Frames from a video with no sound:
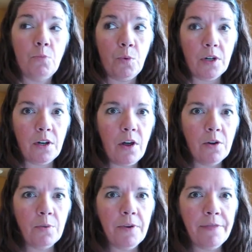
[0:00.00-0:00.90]
went
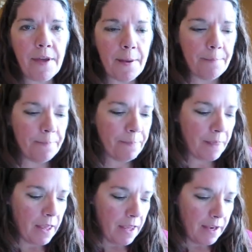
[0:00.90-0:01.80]
along with them.
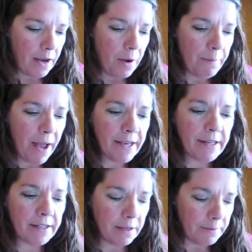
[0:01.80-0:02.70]
Now
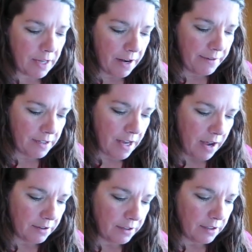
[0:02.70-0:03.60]
Micah comes out of his
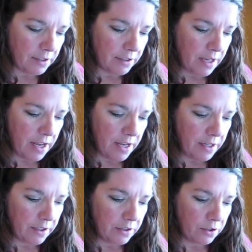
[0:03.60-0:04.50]
house and
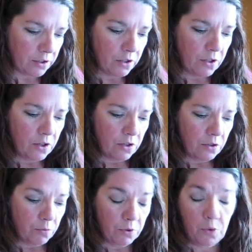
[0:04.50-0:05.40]
says,
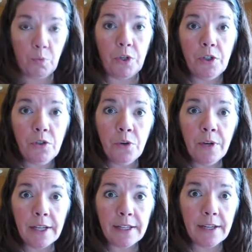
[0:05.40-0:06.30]
What are you
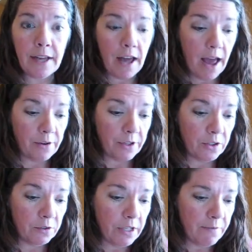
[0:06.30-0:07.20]
doing? How
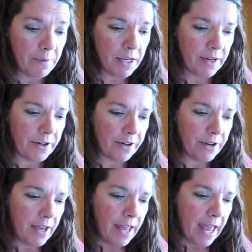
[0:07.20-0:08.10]
can you leave me
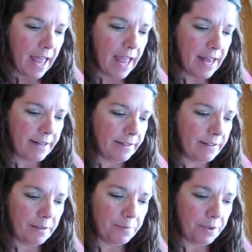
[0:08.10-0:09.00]
here? And
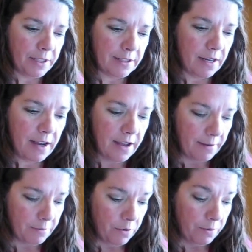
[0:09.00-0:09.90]
the priest said, Hey,
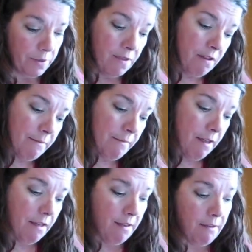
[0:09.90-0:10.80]
I'm going with them.
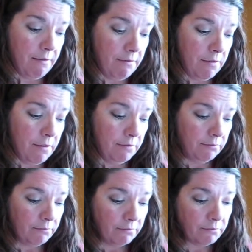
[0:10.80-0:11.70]
And
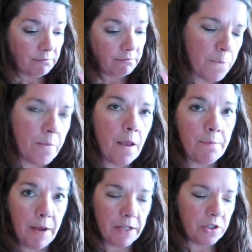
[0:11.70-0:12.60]

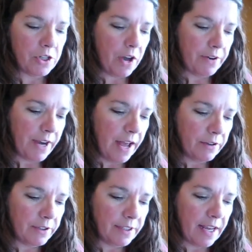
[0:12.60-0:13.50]
Micah shouted
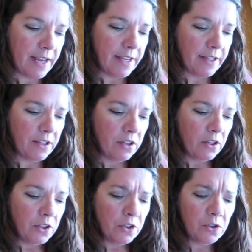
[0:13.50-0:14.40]
out, saying,
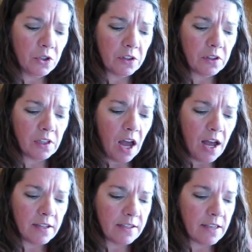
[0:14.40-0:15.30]
you took the
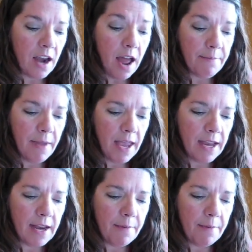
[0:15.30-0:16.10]
gods that I made